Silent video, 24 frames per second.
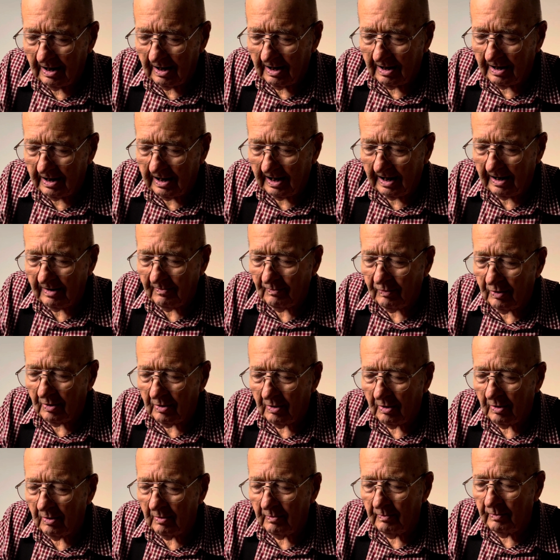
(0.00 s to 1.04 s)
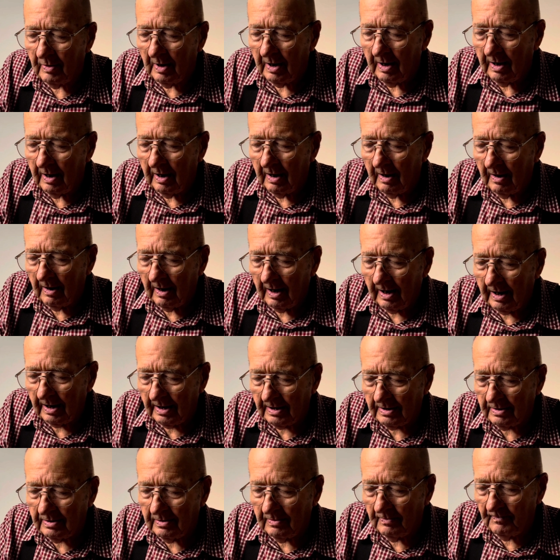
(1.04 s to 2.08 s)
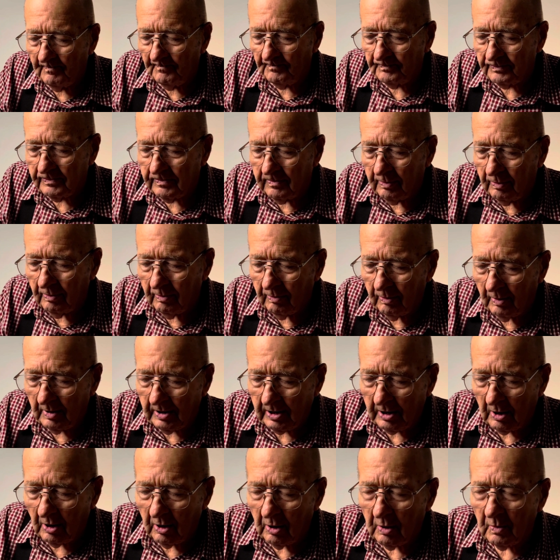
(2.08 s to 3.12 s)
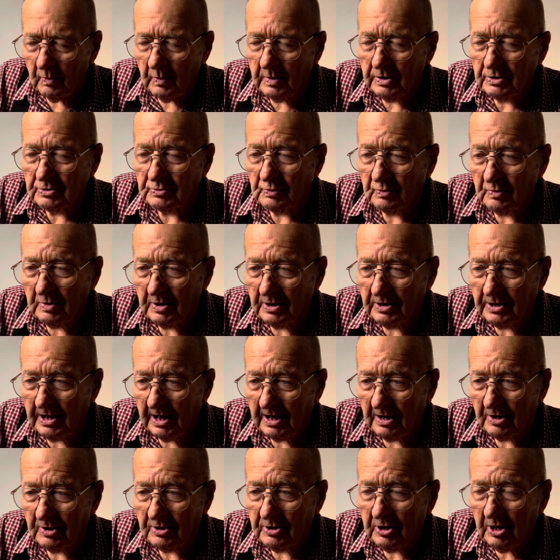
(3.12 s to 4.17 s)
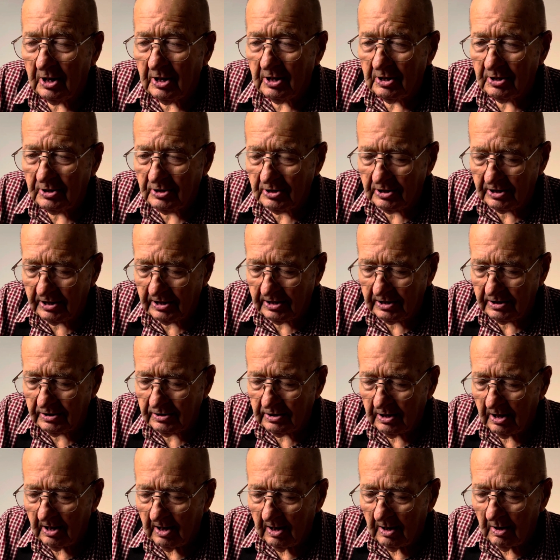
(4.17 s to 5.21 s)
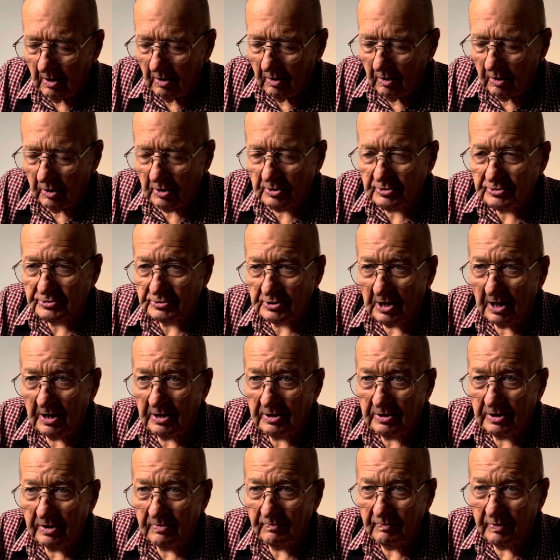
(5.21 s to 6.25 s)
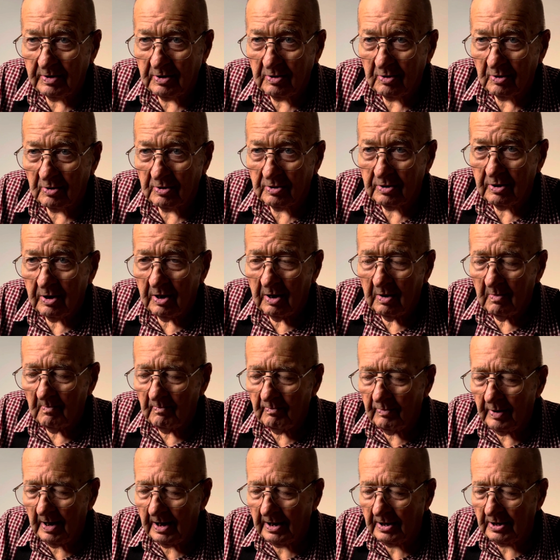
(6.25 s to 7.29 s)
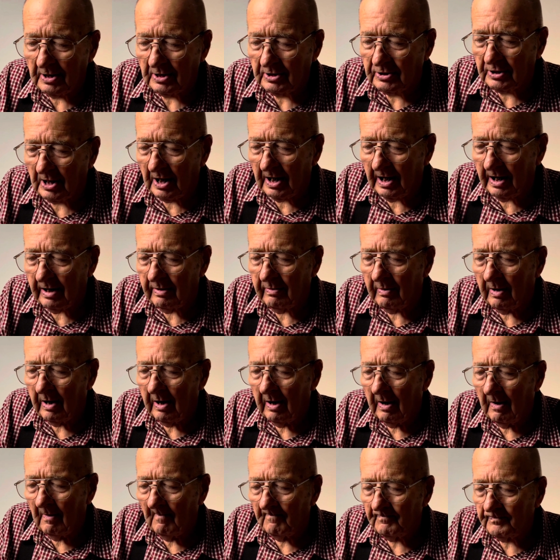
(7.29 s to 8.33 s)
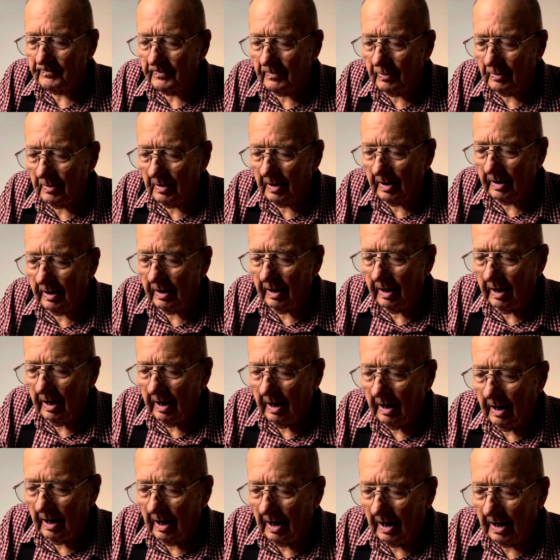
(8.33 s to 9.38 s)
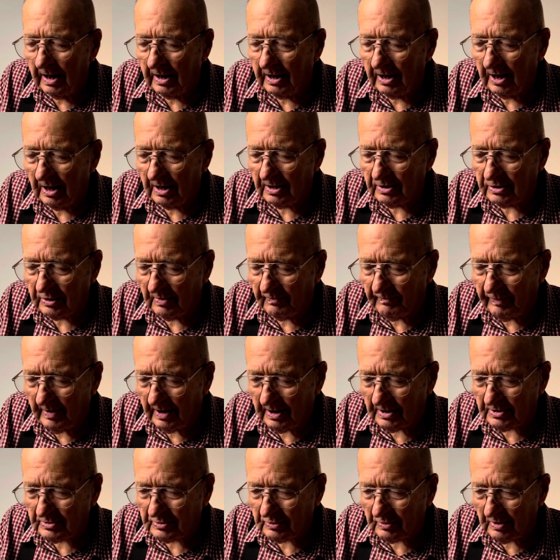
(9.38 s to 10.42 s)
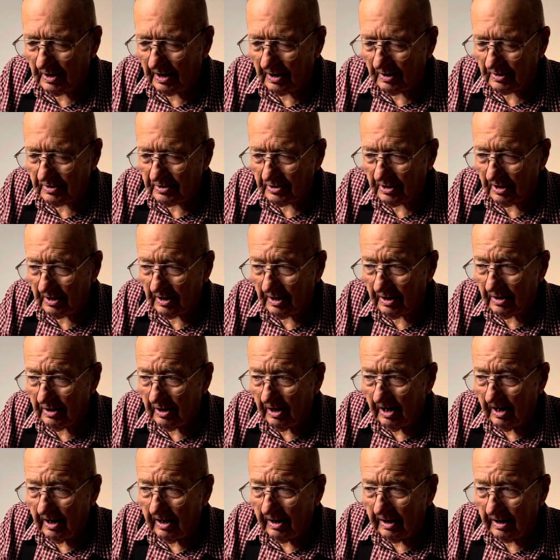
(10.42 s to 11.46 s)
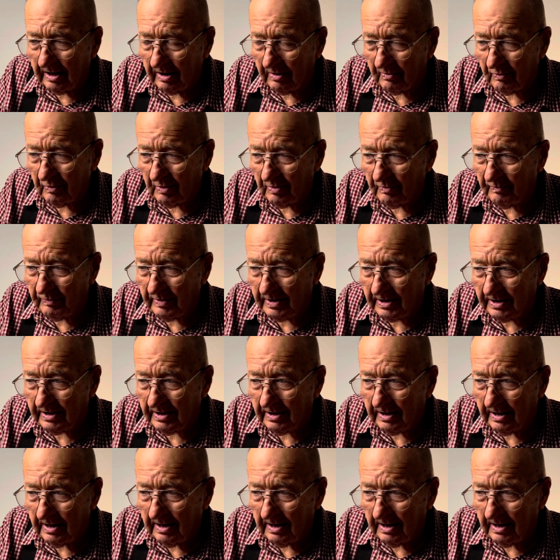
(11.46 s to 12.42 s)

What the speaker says: came home, and we always went out to eat on Sunday because by the time I got the bus route done, it would be